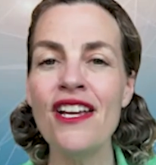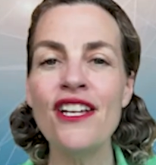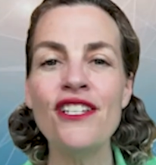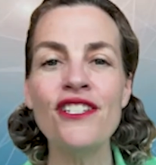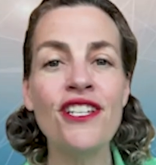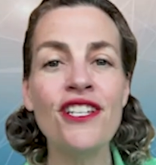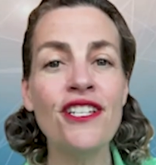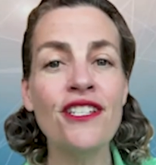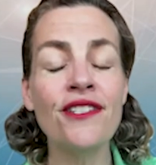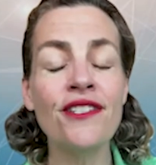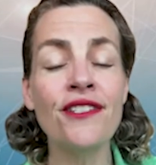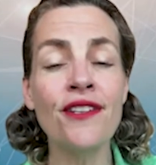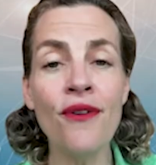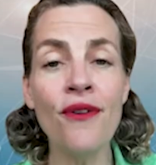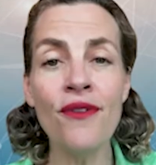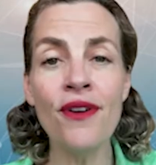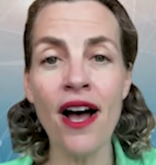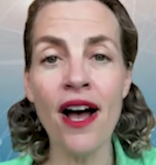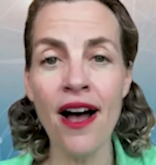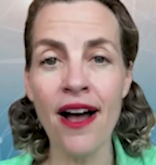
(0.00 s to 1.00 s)
She is
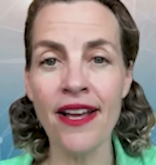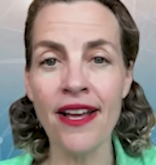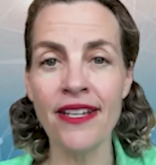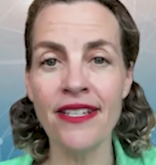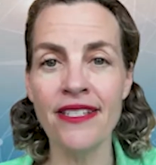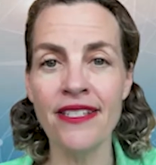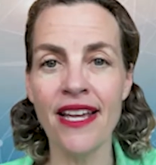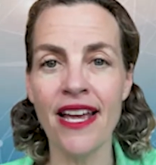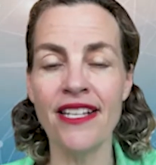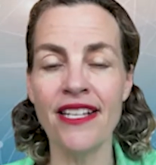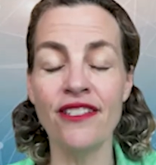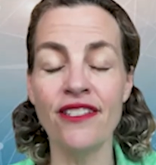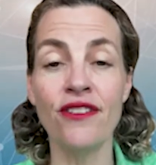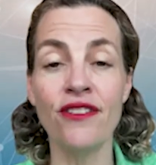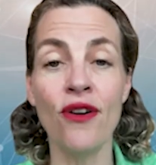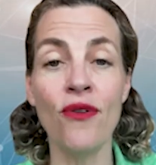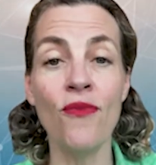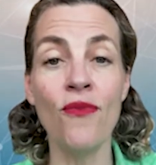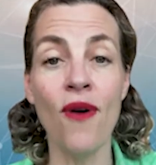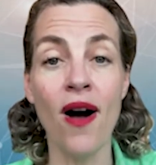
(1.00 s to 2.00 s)
so kind and
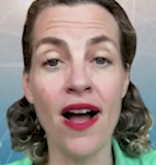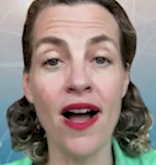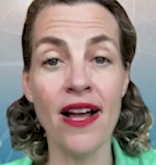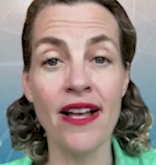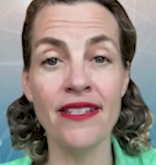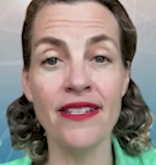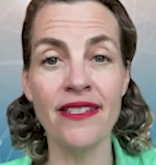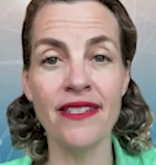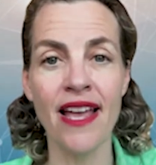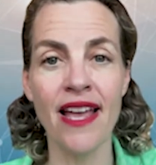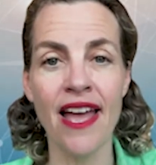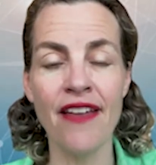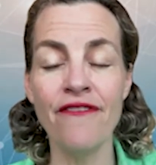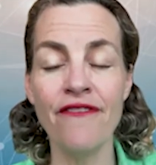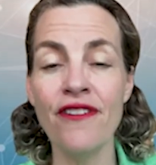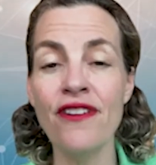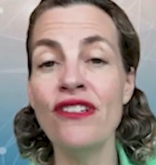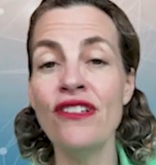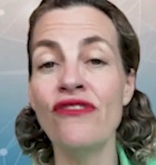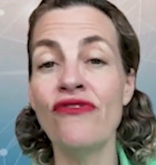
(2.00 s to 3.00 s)
so wise and
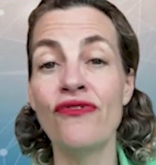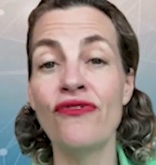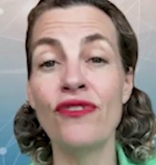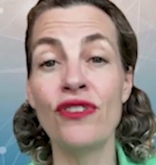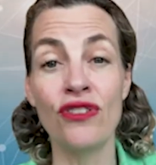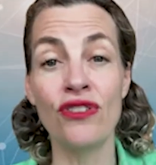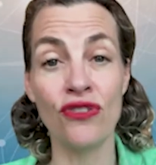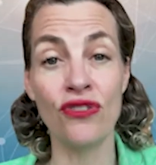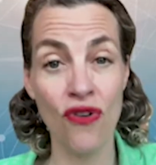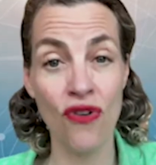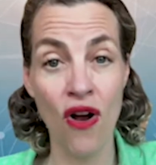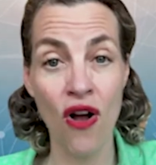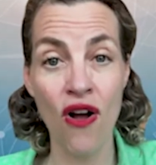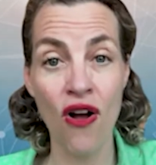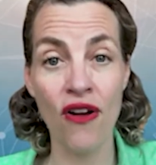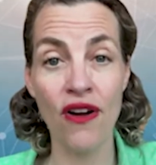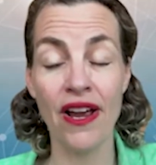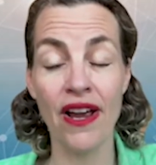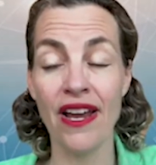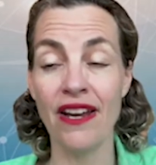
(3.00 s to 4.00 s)
very
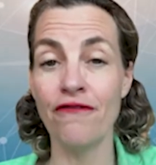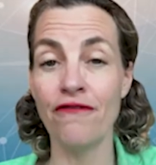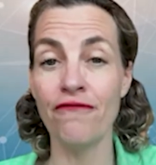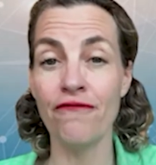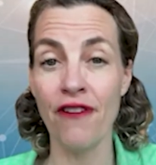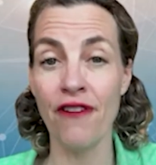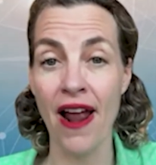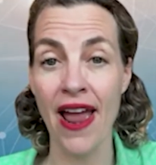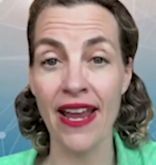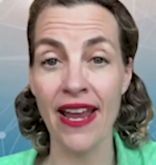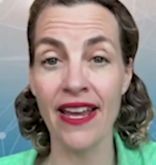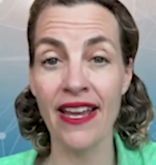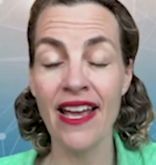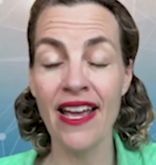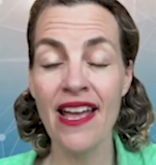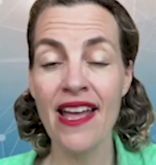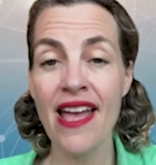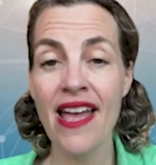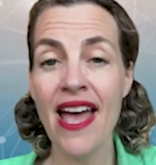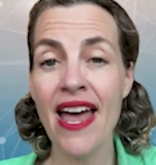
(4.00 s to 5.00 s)
strong and frank.
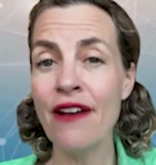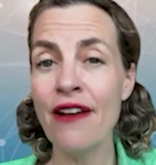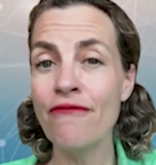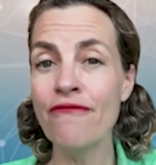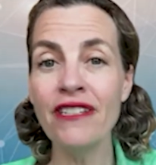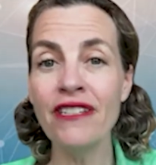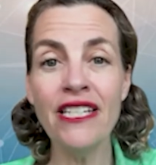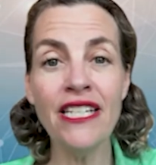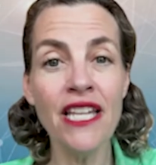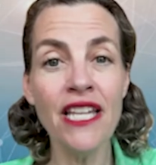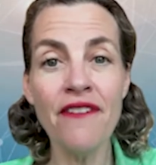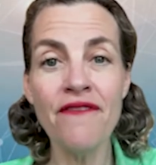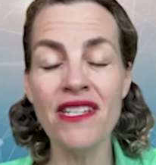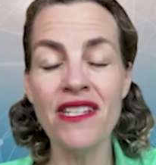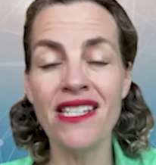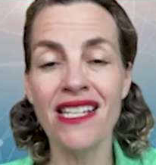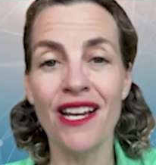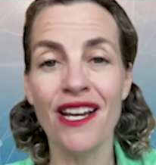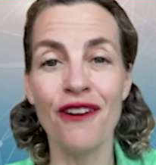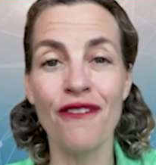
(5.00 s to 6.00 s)
And I really love
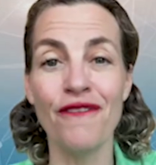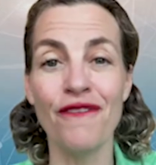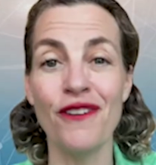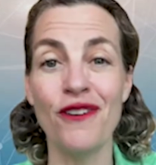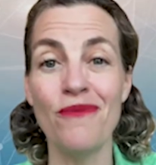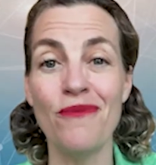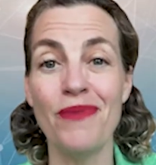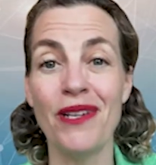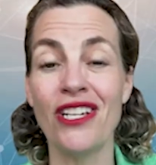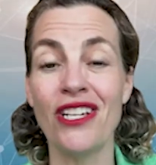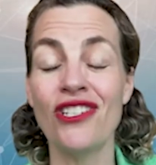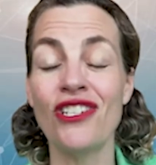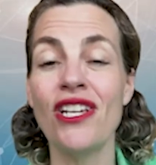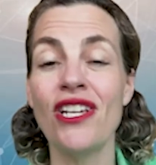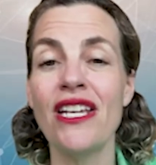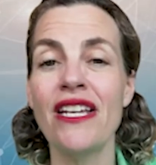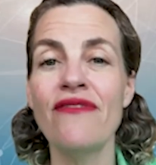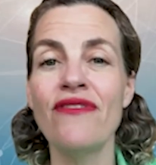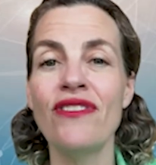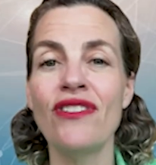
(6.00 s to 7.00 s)
this interview because she
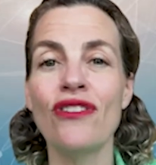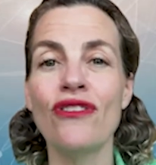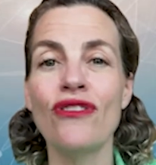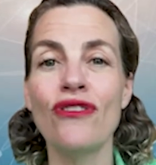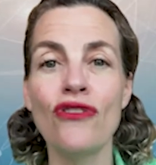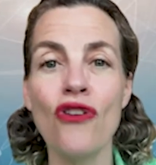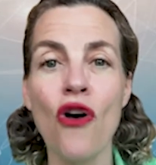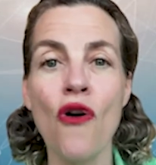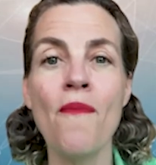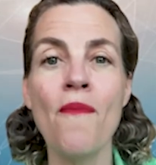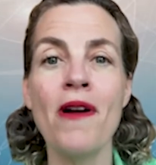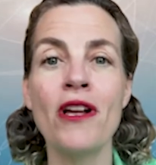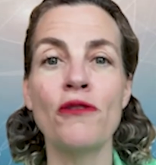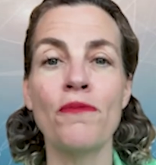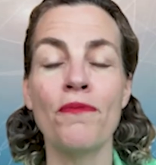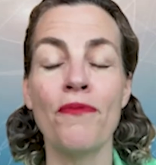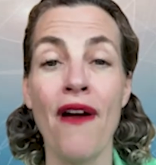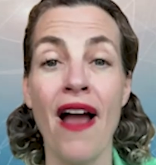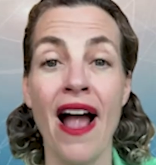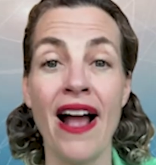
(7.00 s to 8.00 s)
gives so
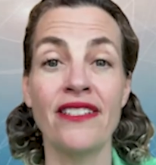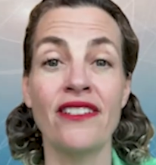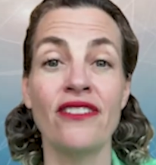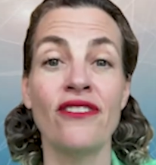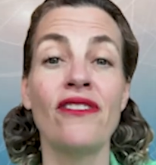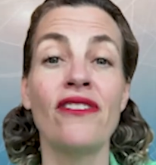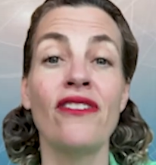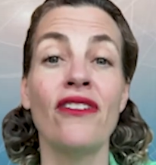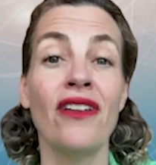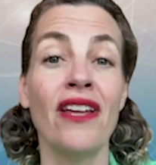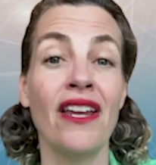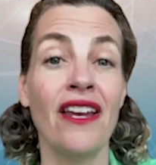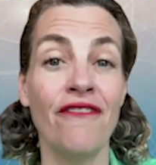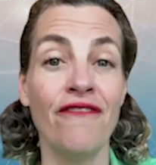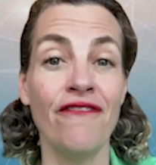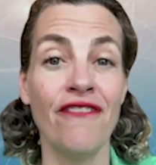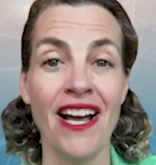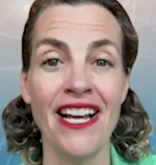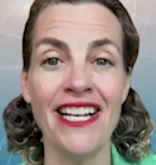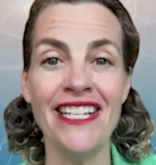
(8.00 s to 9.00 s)
much practical
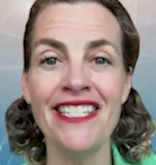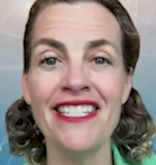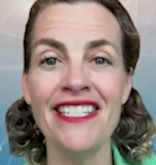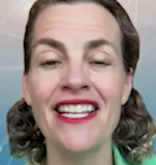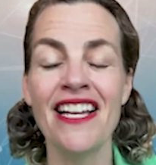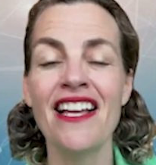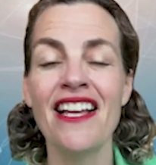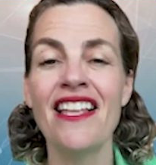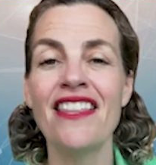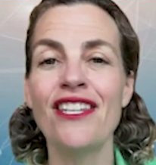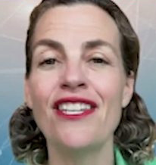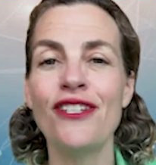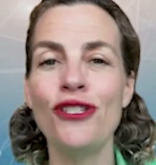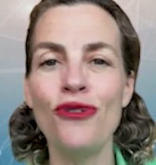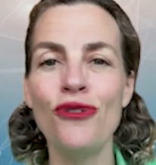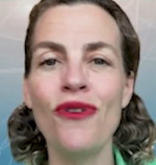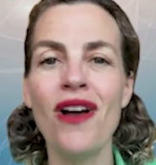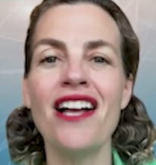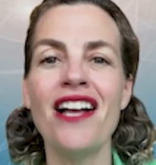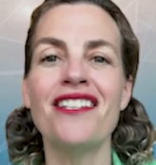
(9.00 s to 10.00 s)
advice that
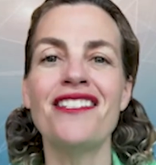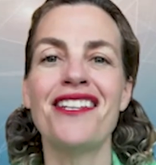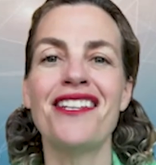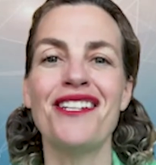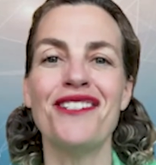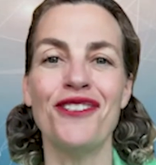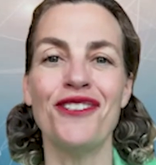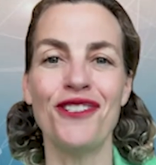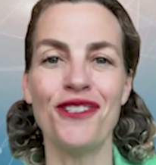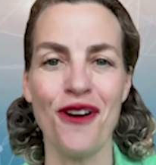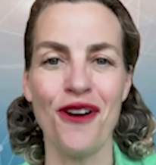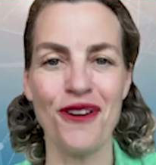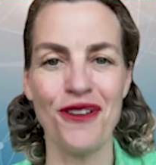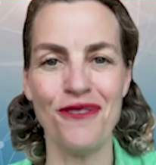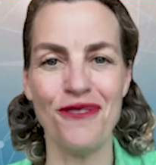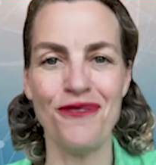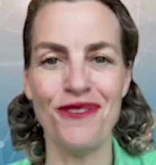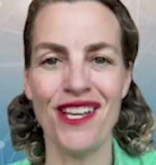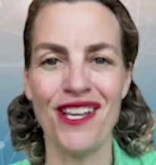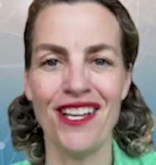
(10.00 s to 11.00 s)
you guys can start
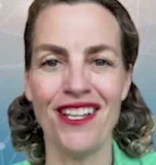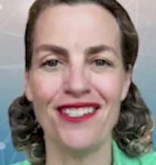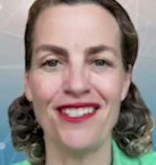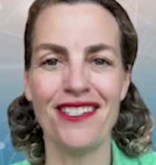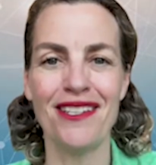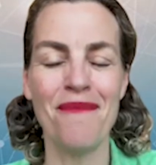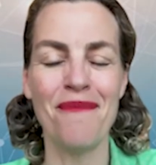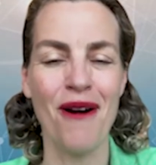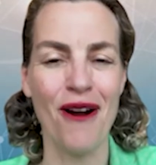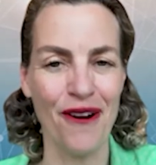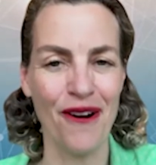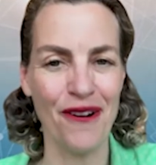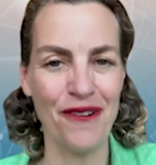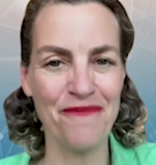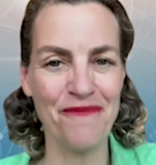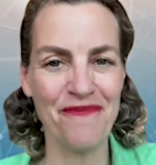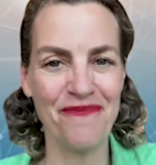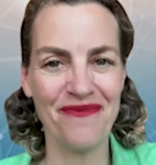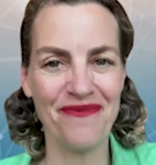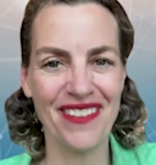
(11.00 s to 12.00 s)
using tomorrow.
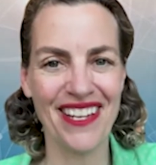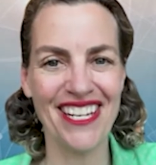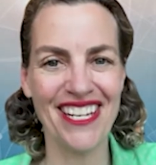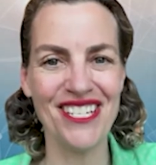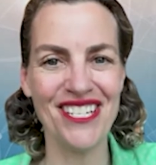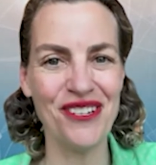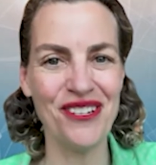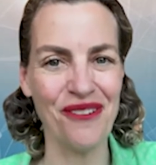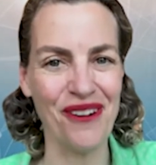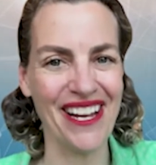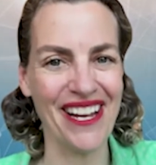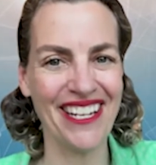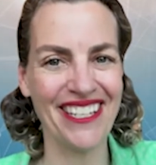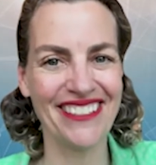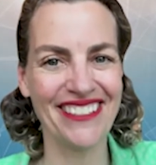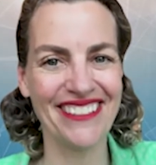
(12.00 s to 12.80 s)
Enjoy.